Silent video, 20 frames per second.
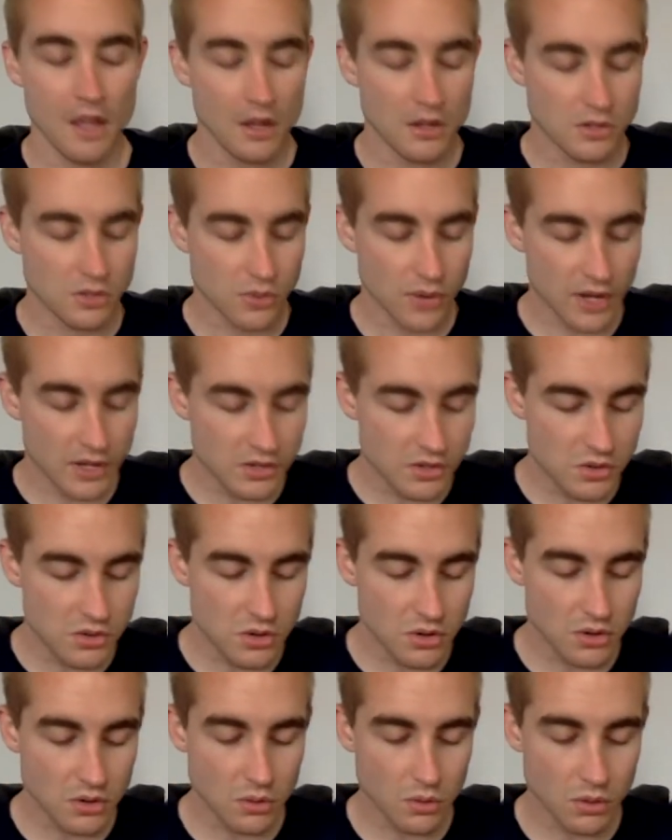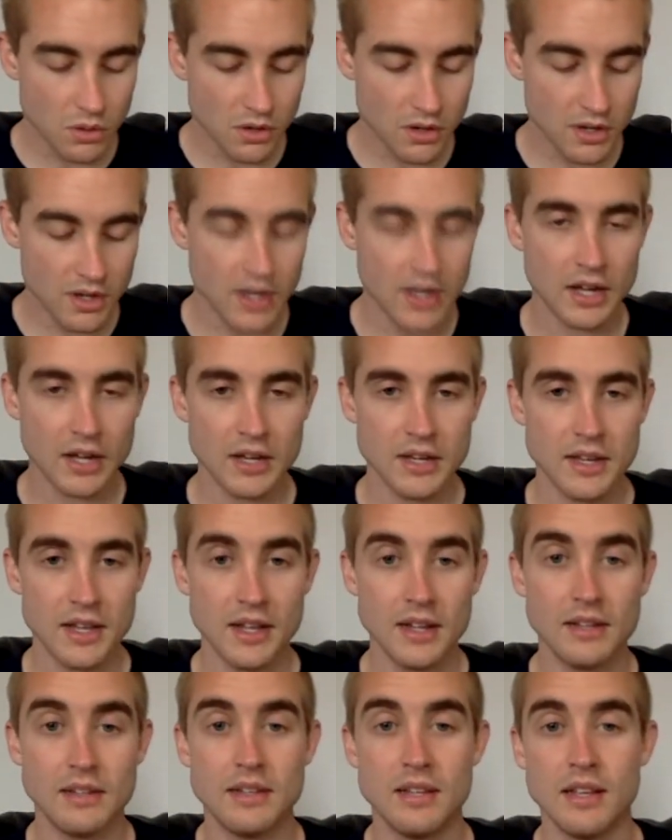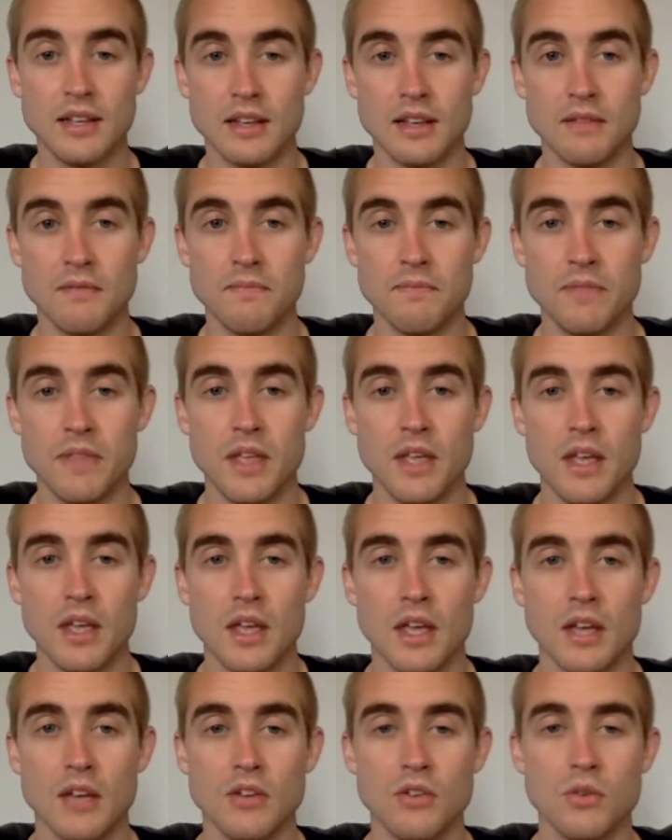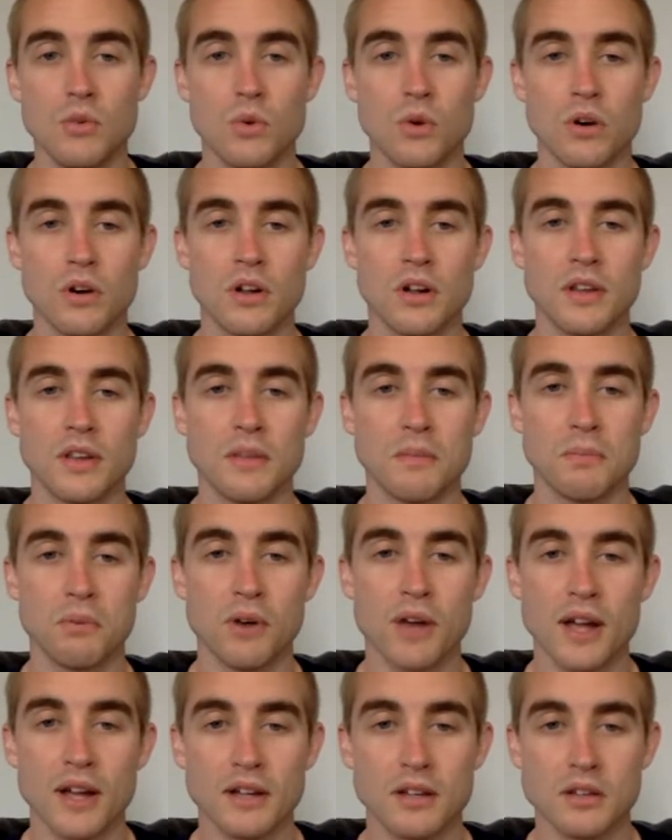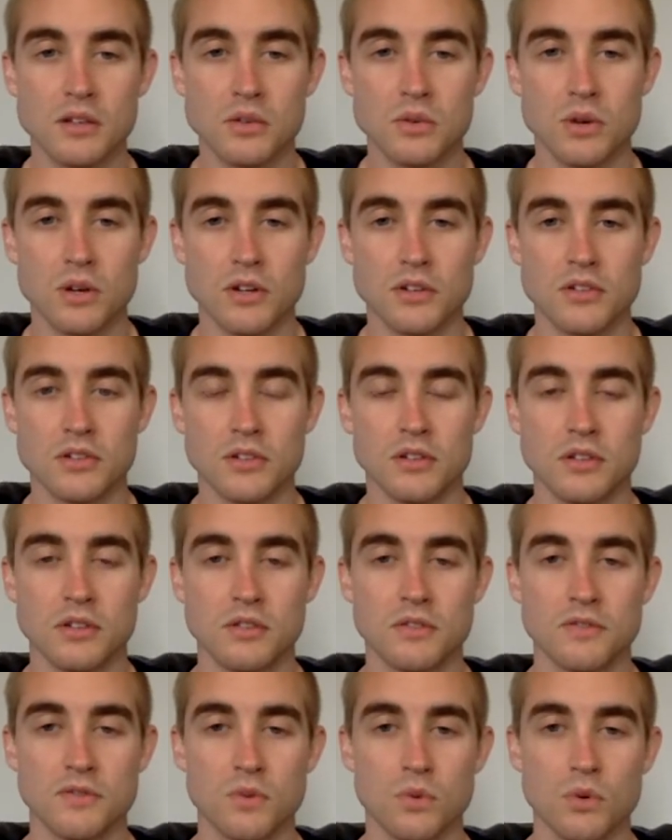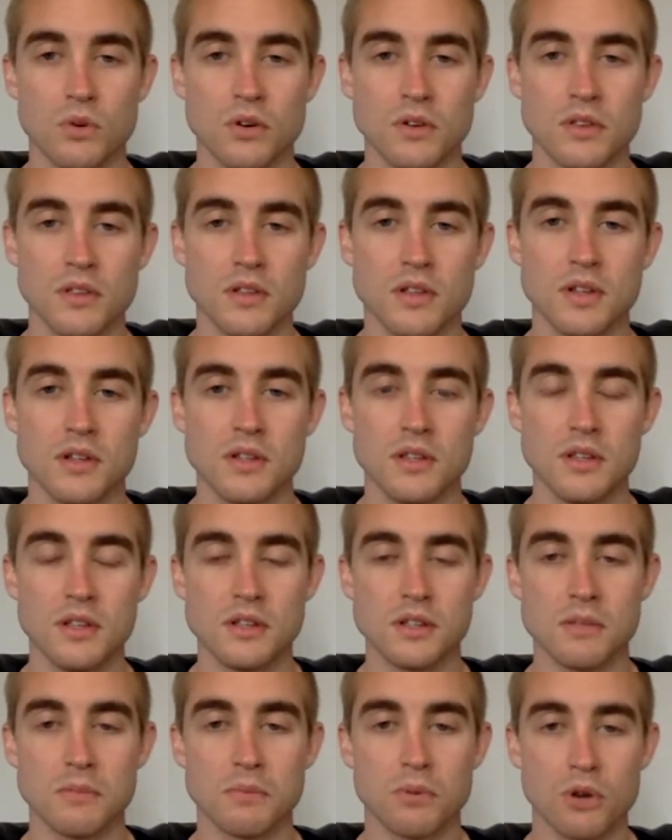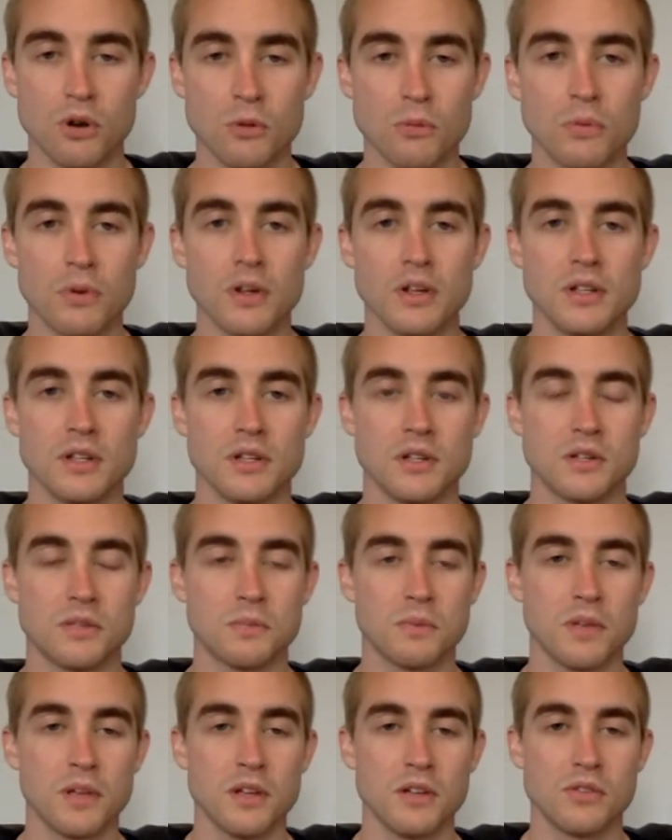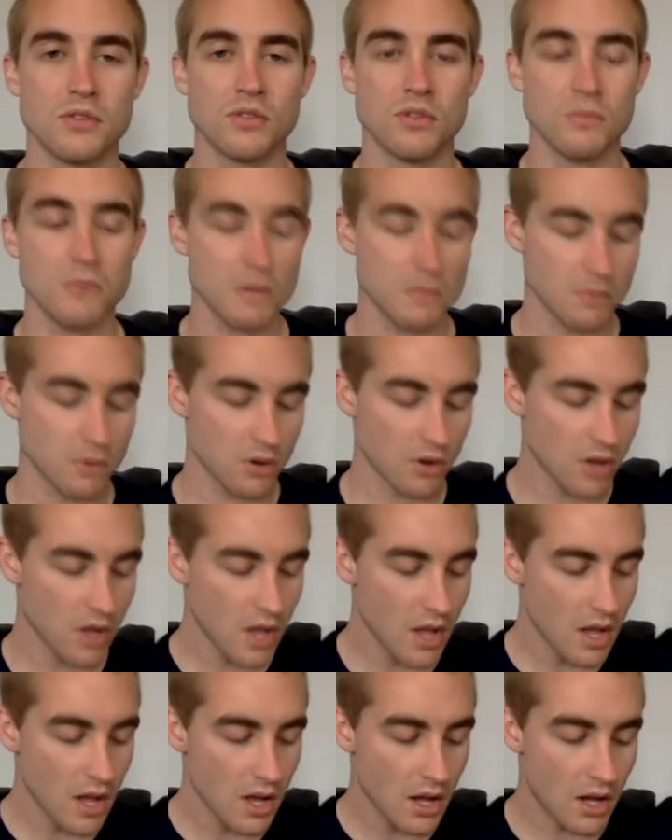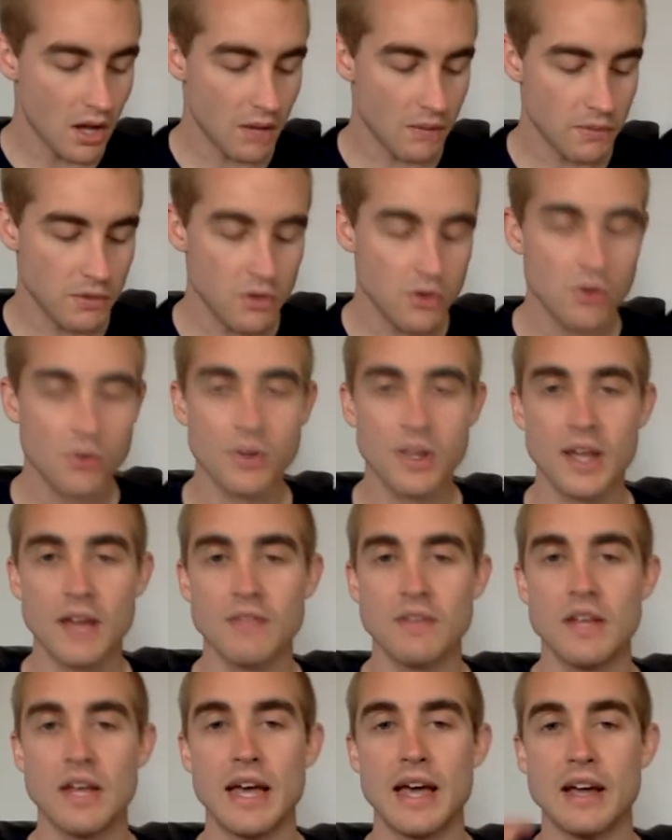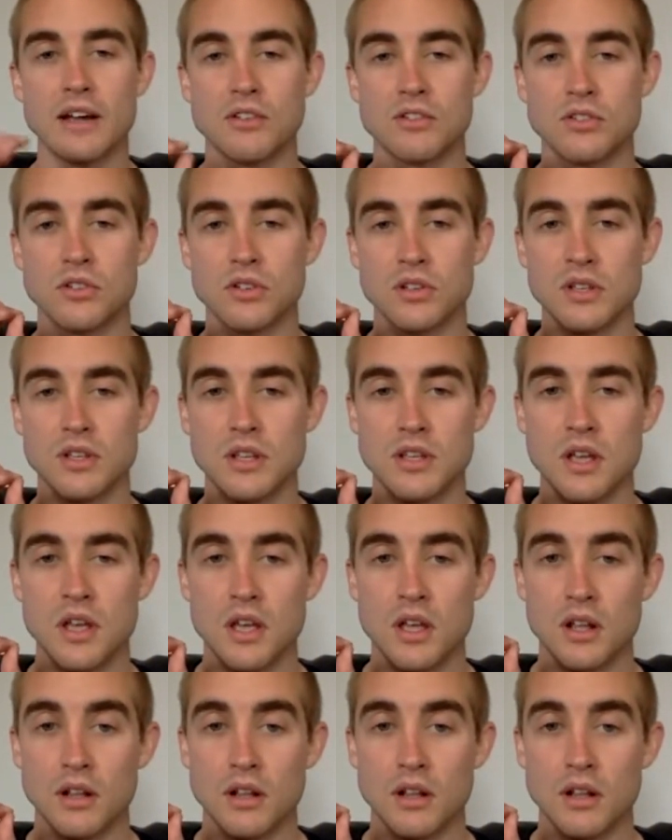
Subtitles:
So as you go to work on day 10 and you work on the practice questions for these appropriate displays, remember, you don't have to actually